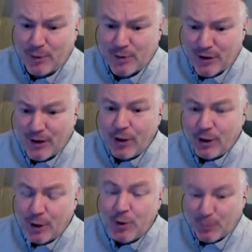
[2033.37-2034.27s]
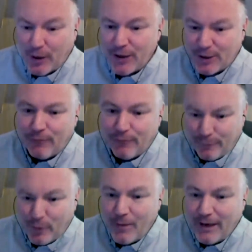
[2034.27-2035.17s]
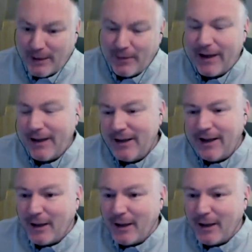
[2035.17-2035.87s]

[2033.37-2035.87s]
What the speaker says: which was a huge price on form anyway,